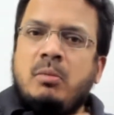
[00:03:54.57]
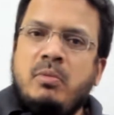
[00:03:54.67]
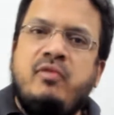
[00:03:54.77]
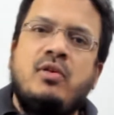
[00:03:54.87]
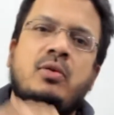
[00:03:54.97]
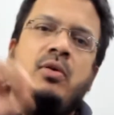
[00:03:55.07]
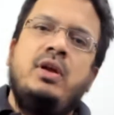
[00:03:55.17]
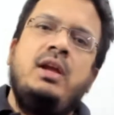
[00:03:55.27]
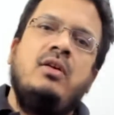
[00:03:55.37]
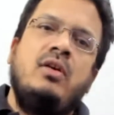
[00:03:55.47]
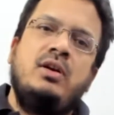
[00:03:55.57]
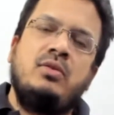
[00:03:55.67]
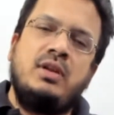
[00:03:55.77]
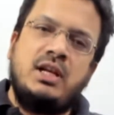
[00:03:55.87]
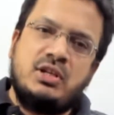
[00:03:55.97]
before going on to
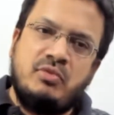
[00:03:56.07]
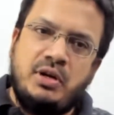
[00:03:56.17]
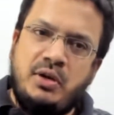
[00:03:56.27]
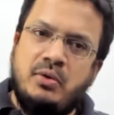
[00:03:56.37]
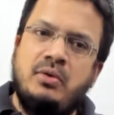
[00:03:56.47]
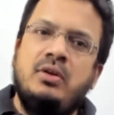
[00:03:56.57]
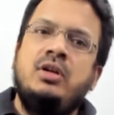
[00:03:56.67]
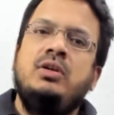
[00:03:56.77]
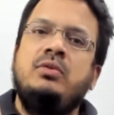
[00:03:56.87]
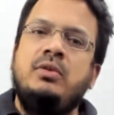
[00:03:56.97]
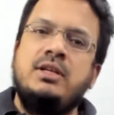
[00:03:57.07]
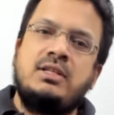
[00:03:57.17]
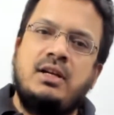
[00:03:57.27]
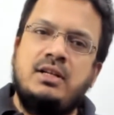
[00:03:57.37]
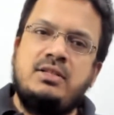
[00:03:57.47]
the next video to
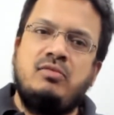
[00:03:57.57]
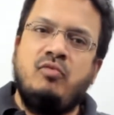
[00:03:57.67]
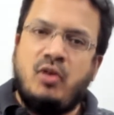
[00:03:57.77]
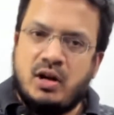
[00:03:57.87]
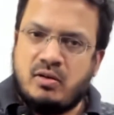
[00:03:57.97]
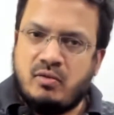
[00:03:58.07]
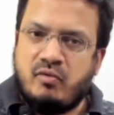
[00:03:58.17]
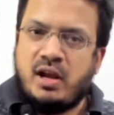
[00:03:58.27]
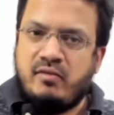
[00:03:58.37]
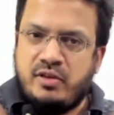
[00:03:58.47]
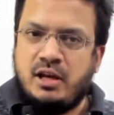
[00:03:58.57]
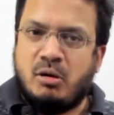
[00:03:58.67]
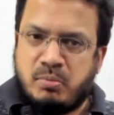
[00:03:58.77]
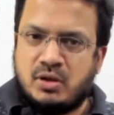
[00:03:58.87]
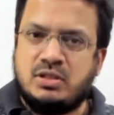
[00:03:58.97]
discuss why we are
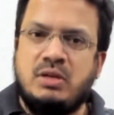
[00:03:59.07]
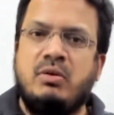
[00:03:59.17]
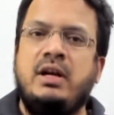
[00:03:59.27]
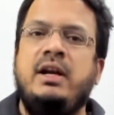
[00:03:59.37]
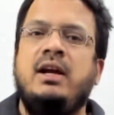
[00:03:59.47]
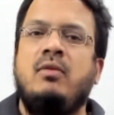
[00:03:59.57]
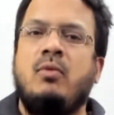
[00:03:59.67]
positive on India and